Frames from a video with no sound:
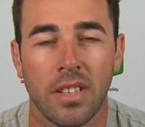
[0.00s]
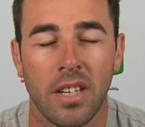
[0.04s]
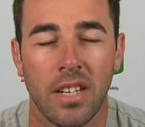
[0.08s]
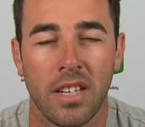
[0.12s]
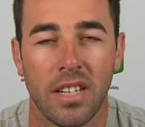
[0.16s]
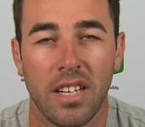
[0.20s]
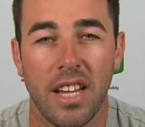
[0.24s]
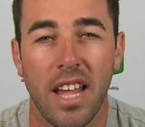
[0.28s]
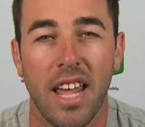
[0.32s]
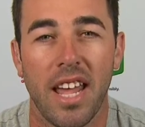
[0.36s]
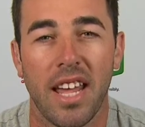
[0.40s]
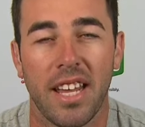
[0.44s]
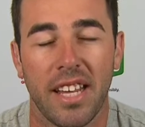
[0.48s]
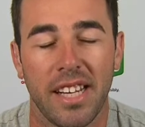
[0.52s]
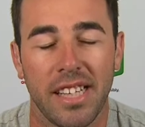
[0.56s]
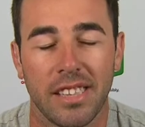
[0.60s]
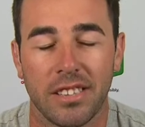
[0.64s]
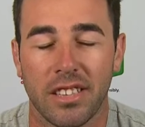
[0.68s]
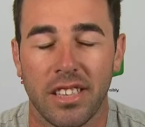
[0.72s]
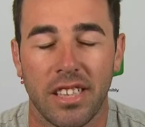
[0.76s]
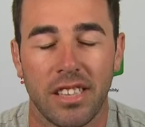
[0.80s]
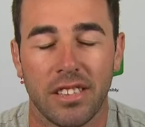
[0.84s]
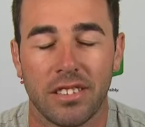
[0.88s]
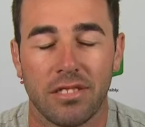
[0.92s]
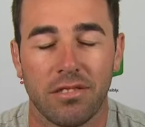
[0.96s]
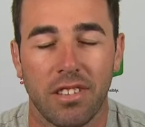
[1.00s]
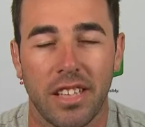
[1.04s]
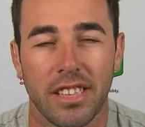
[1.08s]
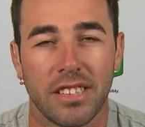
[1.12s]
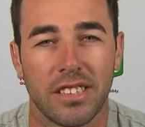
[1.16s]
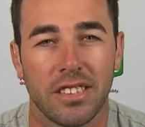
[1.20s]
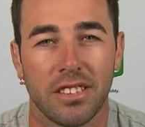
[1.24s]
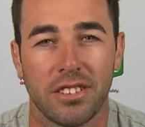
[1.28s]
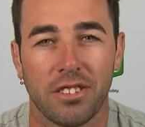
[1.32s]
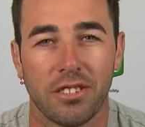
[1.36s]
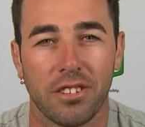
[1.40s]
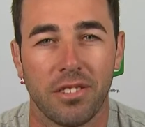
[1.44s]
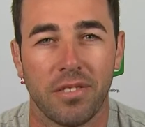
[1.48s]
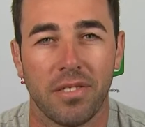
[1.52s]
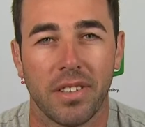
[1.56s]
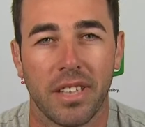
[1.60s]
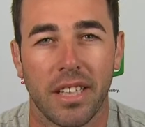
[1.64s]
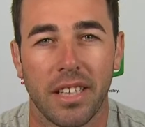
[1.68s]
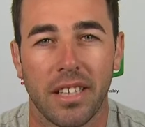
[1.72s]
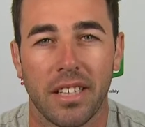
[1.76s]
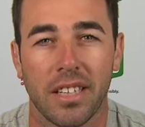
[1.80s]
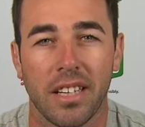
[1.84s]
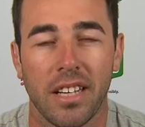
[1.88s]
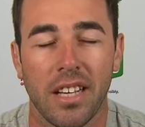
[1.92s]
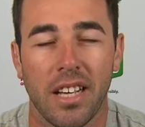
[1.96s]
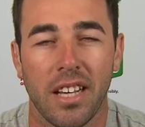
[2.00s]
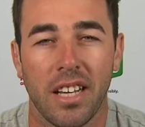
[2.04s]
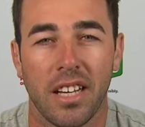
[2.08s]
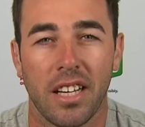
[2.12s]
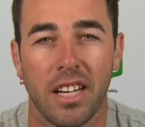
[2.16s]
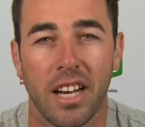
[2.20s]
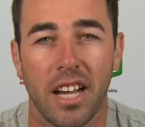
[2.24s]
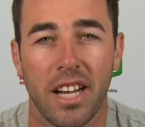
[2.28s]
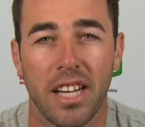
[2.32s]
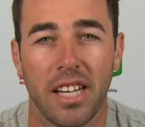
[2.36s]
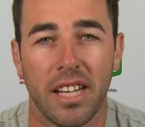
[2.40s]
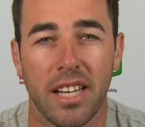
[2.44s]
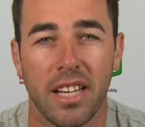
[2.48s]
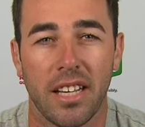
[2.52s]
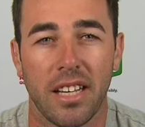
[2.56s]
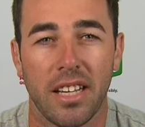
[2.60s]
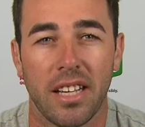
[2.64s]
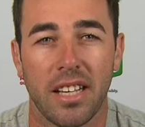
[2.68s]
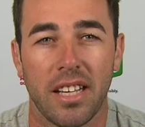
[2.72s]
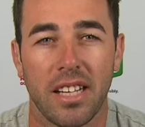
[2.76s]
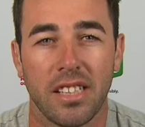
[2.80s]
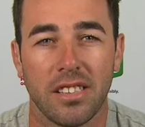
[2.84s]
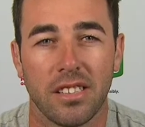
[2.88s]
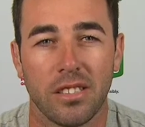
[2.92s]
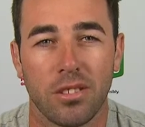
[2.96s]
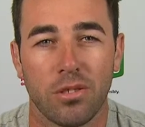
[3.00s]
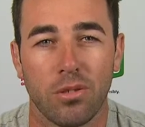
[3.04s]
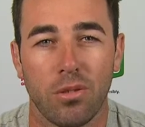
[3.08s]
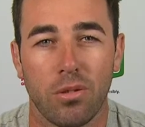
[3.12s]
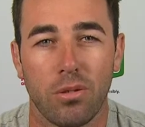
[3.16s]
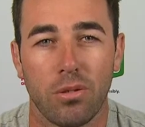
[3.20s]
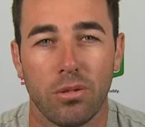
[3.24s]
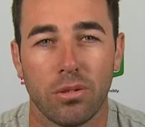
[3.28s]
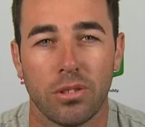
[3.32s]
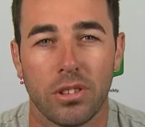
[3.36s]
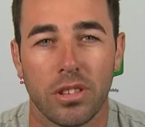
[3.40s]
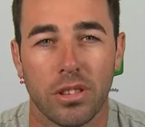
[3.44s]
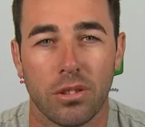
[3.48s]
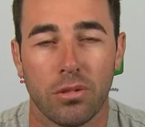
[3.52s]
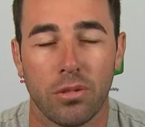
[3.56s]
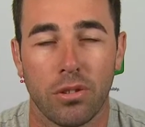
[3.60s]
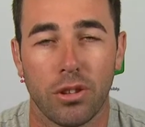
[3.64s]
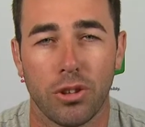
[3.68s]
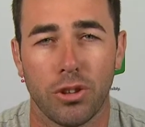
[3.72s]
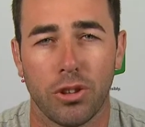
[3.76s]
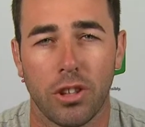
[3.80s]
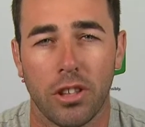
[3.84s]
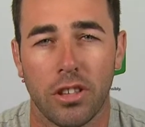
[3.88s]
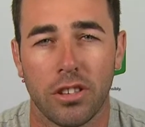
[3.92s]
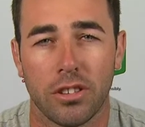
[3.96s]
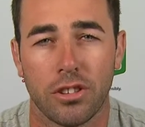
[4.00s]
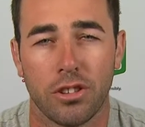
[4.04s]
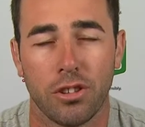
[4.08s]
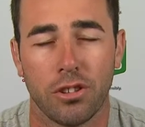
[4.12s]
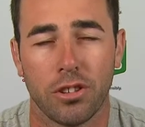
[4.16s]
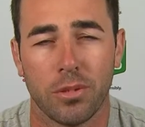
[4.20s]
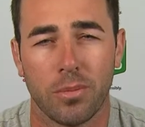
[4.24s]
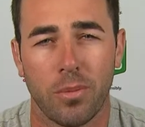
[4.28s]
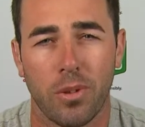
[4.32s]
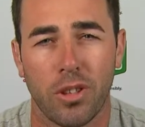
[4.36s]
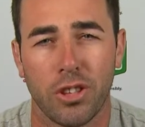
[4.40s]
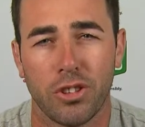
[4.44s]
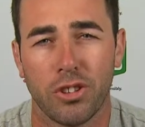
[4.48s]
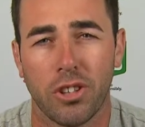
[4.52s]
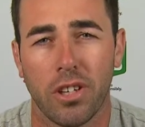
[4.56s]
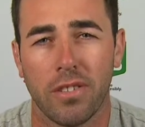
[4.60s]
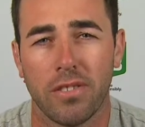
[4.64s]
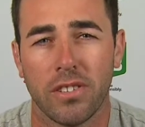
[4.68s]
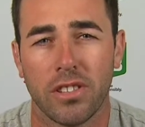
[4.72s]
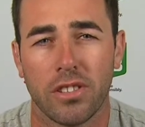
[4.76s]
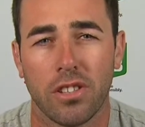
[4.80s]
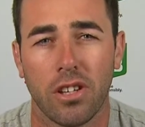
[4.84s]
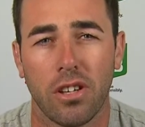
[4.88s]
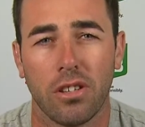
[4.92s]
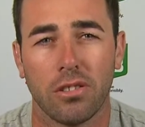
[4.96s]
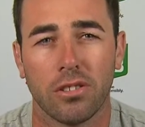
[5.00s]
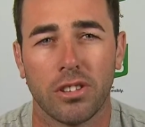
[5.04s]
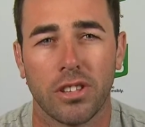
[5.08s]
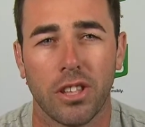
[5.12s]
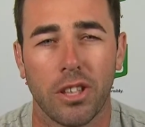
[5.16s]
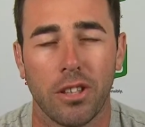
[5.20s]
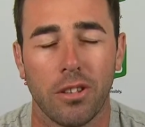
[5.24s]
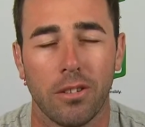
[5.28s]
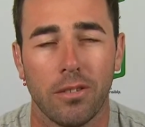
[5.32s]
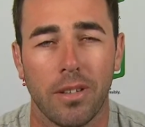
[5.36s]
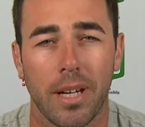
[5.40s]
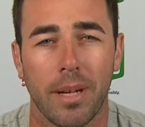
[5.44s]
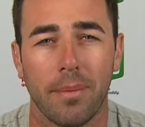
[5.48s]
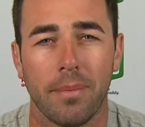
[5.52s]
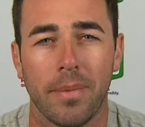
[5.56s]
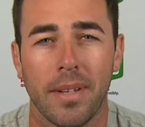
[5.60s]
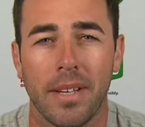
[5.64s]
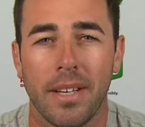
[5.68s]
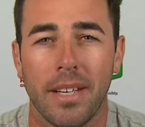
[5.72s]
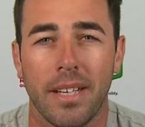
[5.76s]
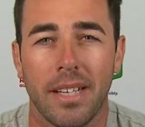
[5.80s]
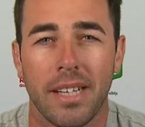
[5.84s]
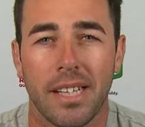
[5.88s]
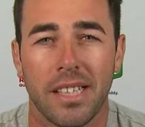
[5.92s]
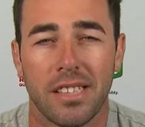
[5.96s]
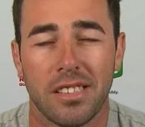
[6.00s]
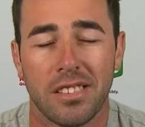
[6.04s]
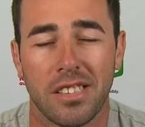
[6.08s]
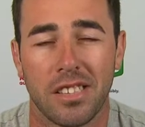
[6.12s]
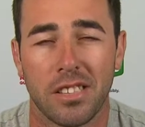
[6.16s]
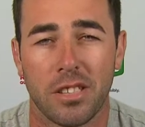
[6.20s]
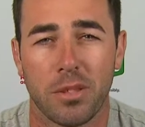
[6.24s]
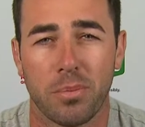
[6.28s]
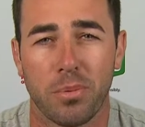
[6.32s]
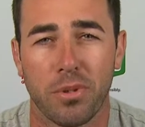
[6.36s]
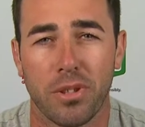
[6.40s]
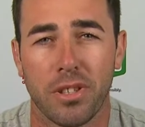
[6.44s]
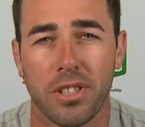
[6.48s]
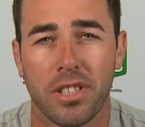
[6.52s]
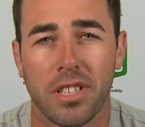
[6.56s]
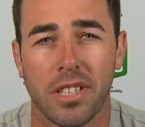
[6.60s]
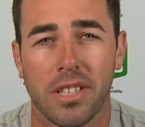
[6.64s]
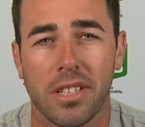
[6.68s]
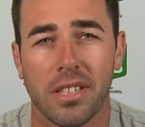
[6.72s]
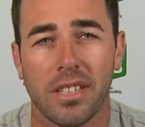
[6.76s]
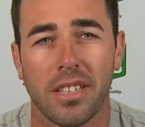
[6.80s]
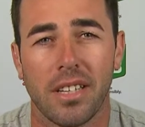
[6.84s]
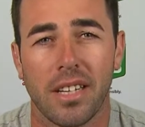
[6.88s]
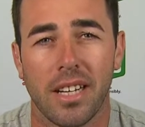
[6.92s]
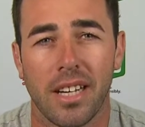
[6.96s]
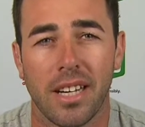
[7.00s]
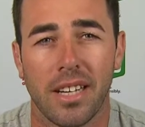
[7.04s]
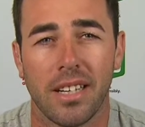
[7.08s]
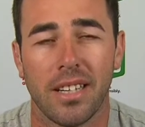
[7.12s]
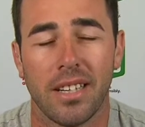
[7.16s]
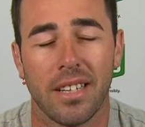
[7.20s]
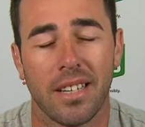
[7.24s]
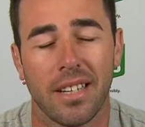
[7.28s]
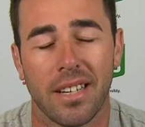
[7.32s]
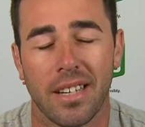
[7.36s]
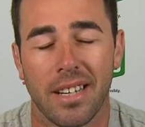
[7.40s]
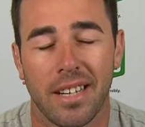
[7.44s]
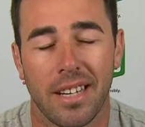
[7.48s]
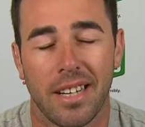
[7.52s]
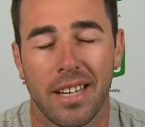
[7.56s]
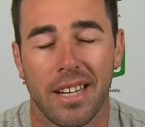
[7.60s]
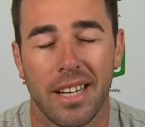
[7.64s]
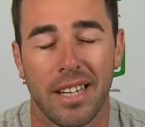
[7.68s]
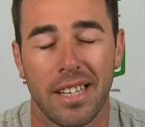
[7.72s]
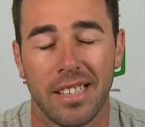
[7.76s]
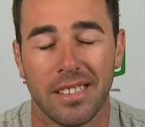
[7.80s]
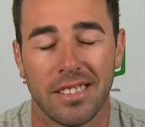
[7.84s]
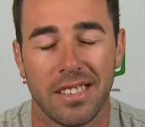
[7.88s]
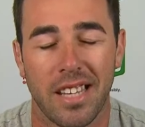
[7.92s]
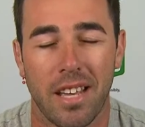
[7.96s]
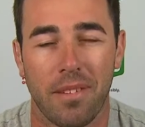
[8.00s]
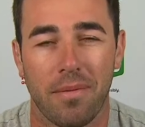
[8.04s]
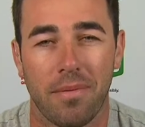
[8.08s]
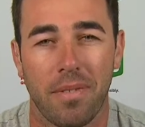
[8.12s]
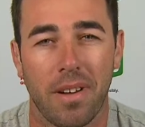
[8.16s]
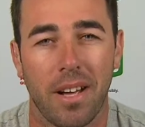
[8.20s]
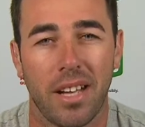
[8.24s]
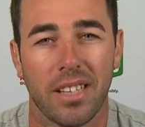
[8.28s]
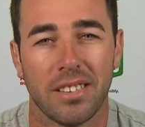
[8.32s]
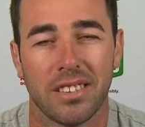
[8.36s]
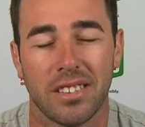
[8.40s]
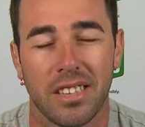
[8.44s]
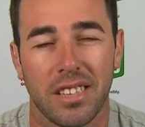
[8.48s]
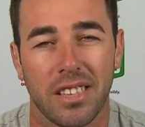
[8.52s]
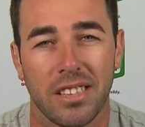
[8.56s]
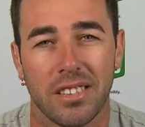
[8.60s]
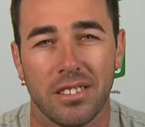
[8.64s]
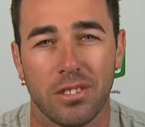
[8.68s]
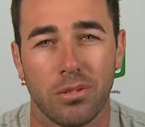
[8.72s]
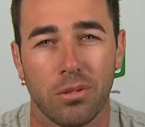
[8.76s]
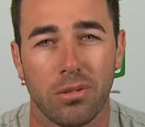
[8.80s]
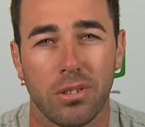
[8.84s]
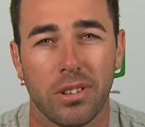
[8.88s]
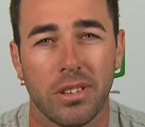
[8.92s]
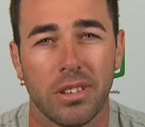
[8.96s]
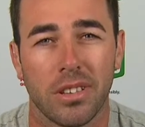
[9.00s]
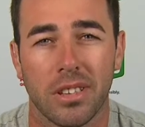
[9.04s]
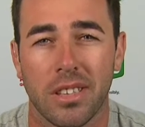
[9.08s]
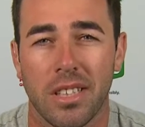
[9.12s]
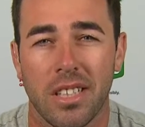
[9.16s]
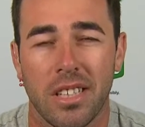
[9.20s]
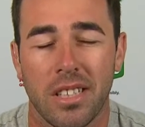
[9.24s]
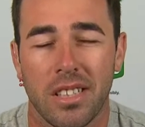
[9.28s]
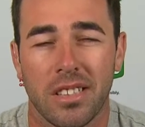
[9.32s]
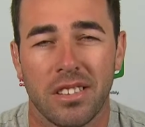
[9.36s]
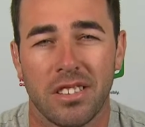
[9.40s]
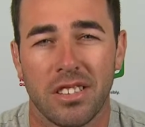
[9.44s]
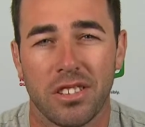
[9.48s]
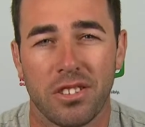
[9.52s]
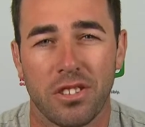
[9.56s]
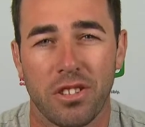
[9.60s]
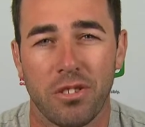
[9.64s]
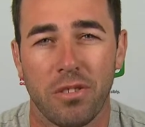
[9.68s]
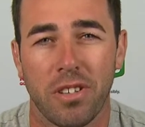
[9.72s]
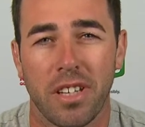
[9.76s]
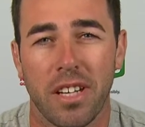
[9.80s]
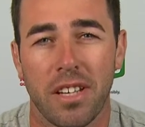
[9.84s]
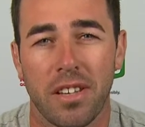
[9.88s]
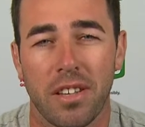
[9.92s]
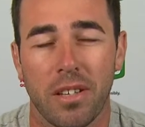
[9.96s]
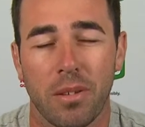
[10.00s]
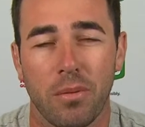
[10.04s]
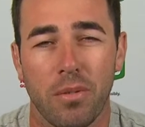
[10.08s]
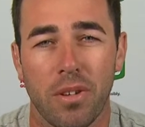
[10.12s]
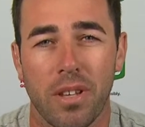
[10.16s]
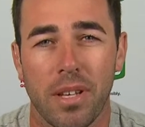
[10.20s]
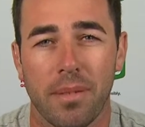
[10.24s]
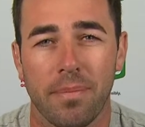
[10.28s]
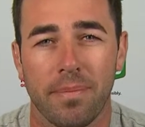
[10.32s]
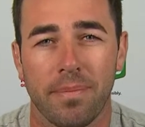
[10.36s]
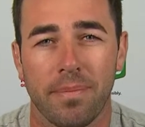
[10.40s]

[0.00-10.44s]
Yeah, he's racing terrific, and he's the sort of horse that sort of suits my driving style. So you sit sprint and he's that fast. You can sort of just do anything with him.